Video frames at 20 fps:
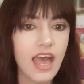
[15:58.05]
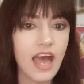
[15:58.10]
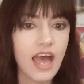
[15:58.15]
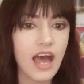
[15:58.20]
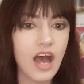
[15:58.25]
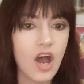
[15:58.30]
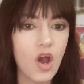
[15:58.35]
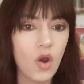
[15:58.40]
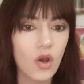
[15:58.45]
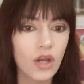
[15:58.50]

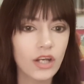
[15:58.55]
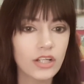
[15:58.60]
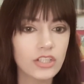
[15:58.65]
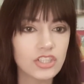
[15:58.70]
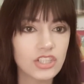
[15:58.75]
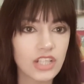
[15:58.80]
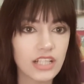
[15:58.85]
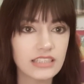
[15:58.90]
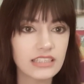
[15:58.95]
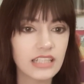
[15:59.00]
or
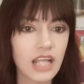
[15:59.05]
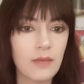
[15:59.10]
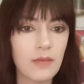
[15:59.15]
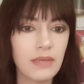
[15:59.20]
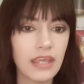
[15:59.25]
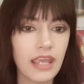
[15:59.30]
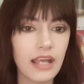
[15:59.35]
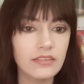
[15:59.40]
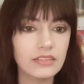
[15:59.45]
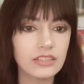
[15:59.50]
just
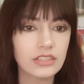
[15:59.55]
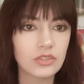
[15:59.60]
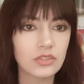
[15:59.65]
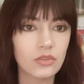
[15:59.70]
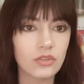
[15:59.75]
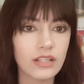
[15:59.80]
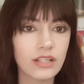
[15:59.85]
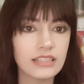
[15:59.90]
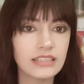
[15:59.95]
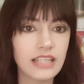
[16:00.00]
coming out
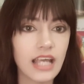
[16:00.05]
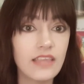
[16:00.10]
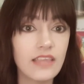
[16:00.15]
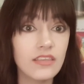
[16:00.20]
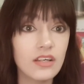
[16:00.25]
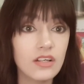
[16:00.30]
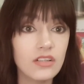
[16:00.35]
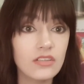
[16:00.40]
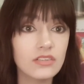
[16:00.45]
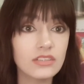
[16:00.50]
stories. And
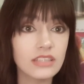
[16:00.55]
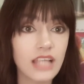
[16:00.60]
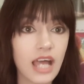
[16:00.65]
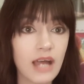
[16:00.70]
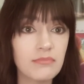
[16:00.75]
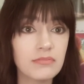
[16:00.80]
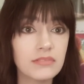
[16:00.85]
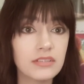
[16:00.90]
those happen